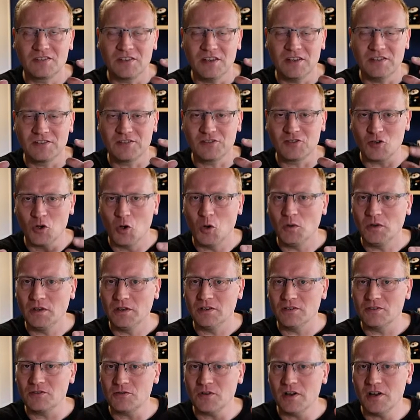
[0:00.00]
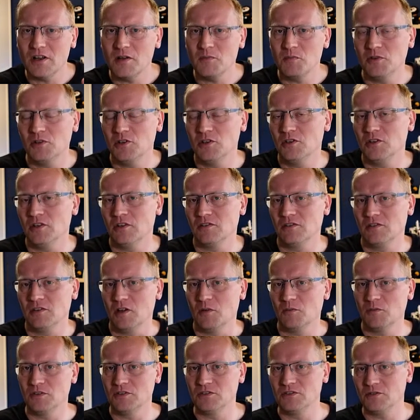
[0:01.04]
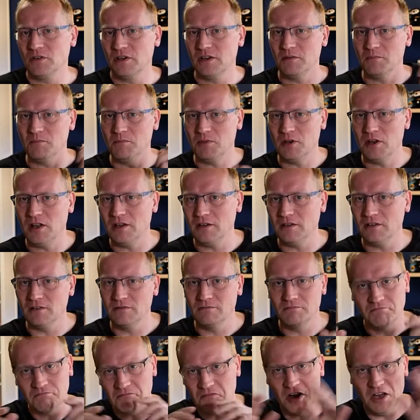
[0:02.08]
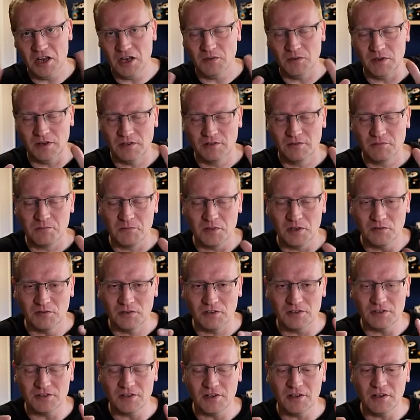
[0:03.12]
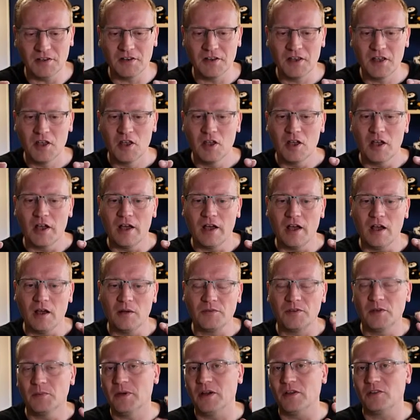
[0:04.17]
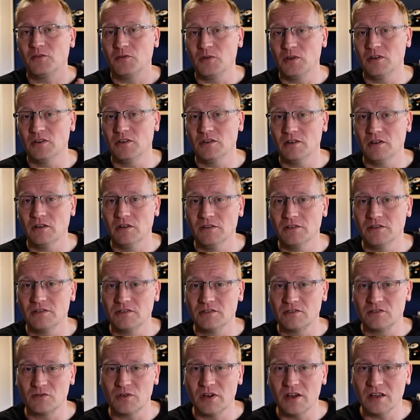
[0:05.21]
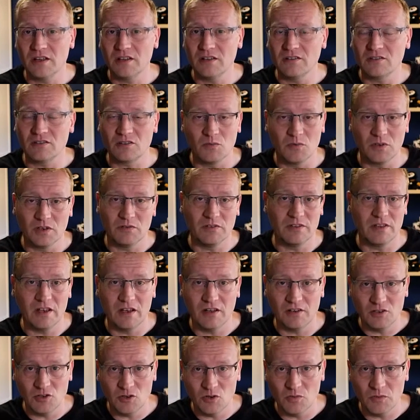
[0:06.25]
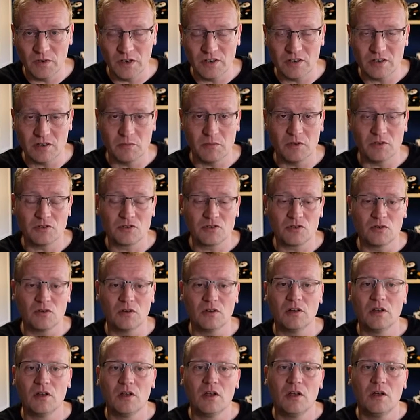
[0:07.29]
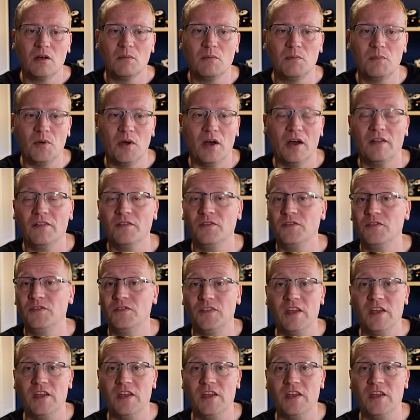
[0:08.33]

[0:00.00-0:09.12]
sold in Australia, but it doesn't come in Australian plug. Anyway, bit of an aside. They're about $300 Australian, so whatever they are in your region, I'm not sure. But they